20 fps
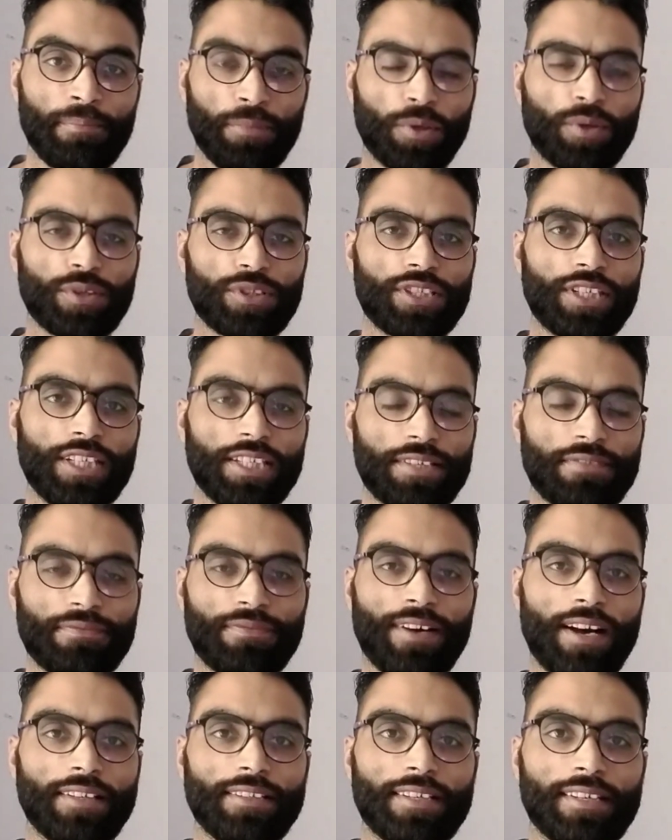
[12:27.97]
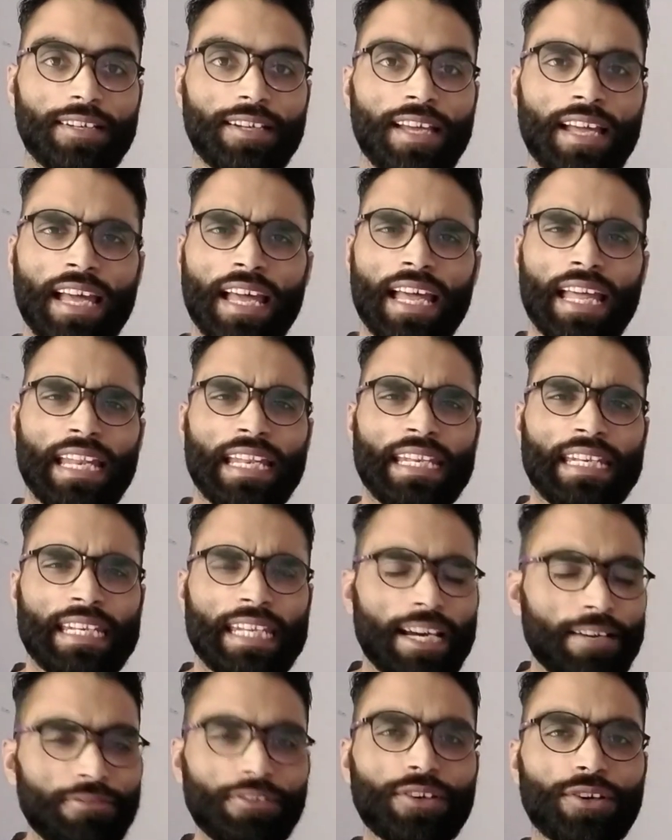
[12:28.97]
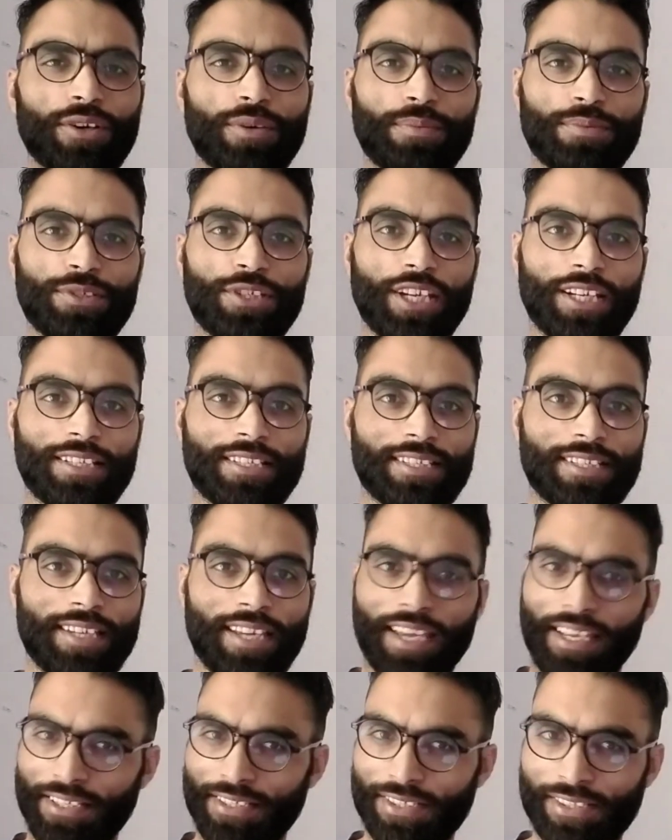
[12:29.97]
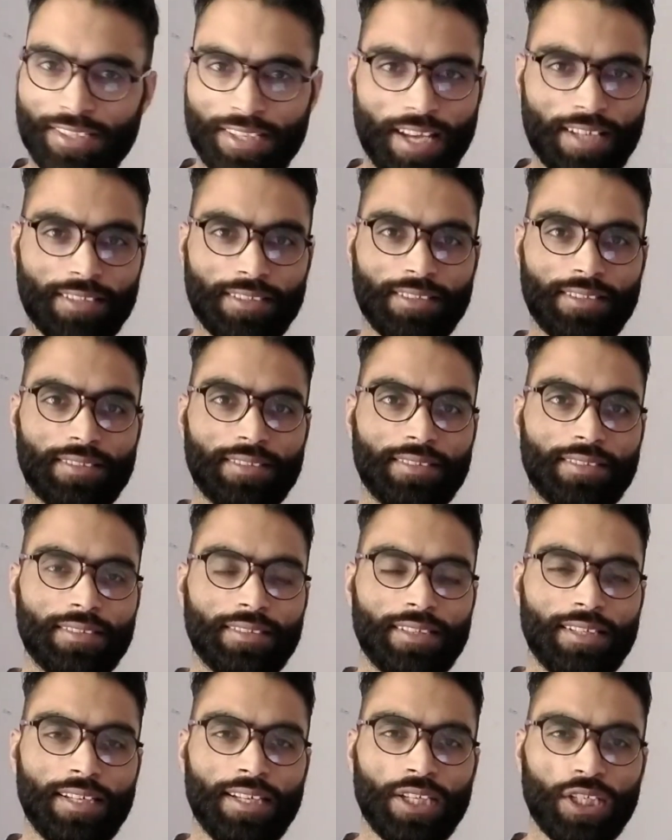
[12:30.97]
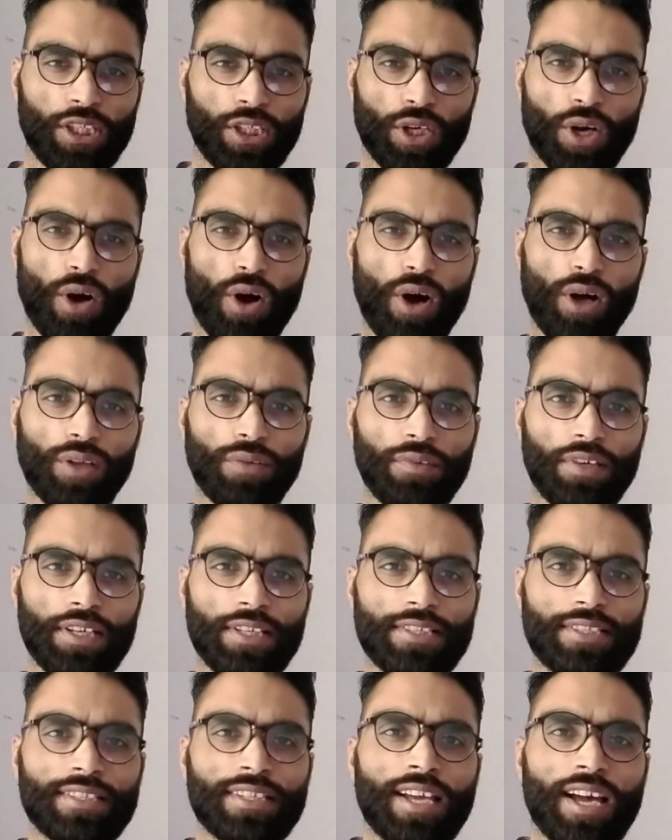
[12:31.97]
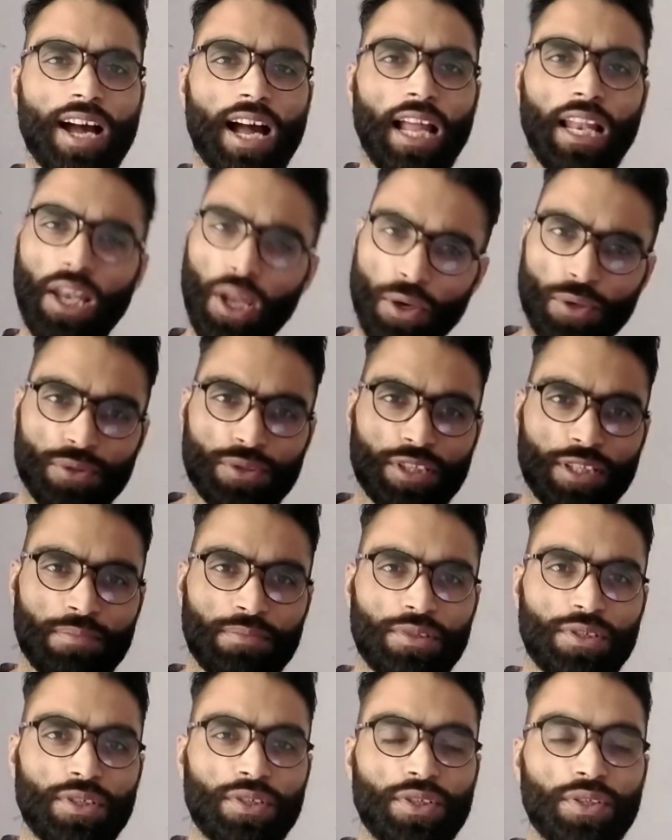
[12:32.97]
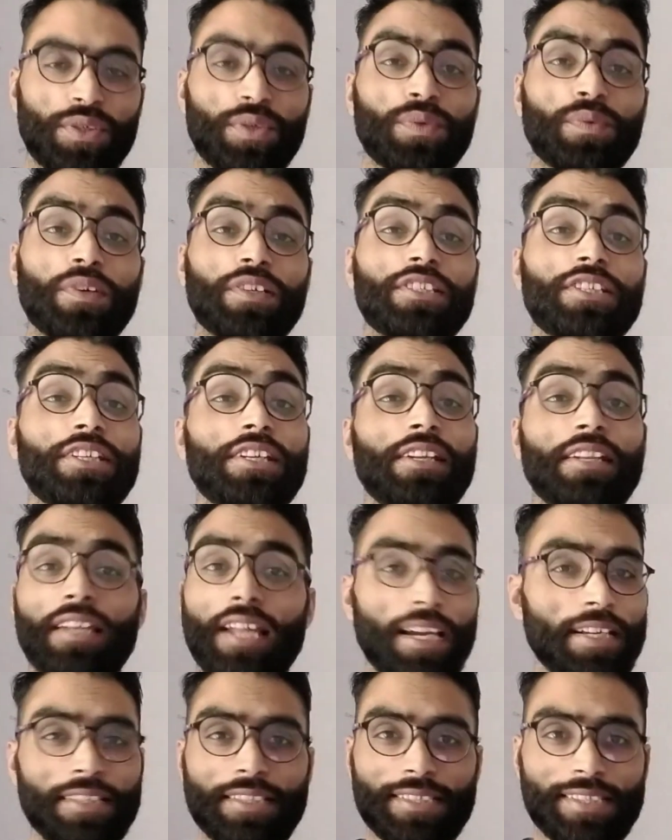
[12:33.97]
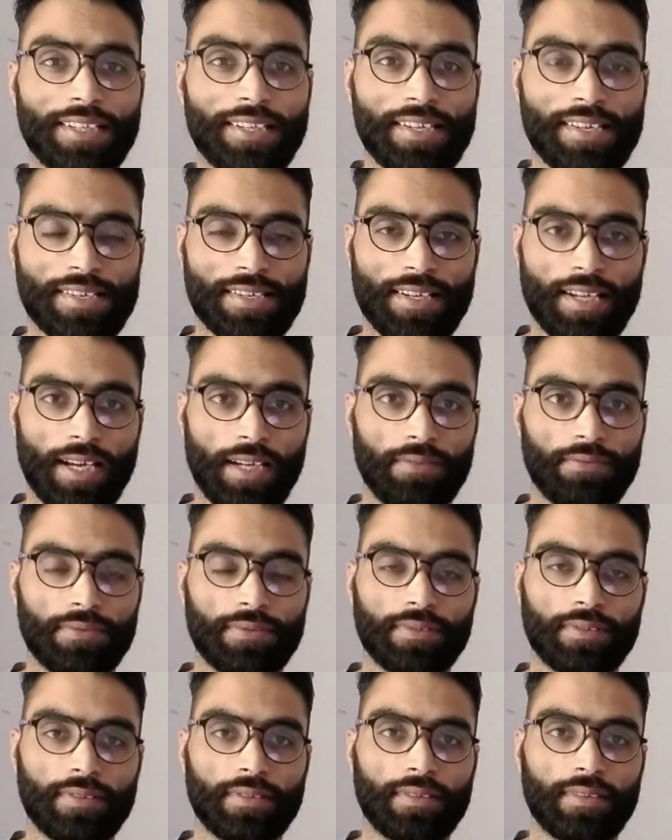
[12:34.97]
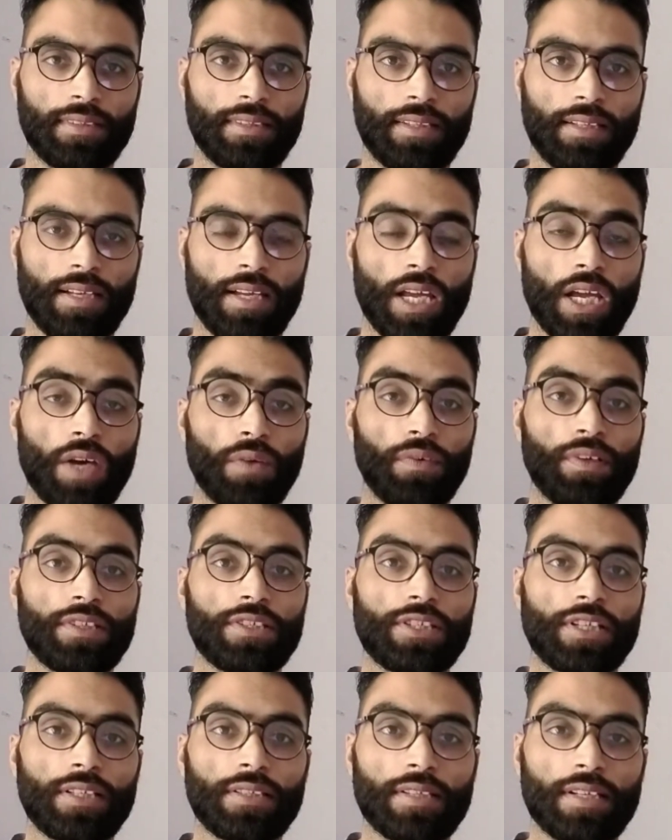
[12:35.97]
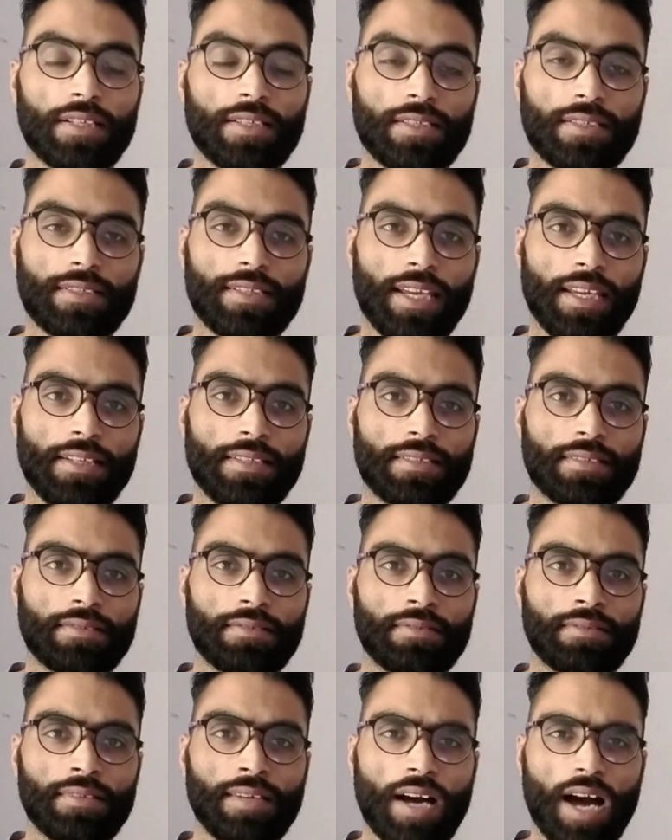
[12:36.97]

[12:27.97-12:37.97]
because his father never objects his son. He always allows him to do what he likes in his life. When Chandran says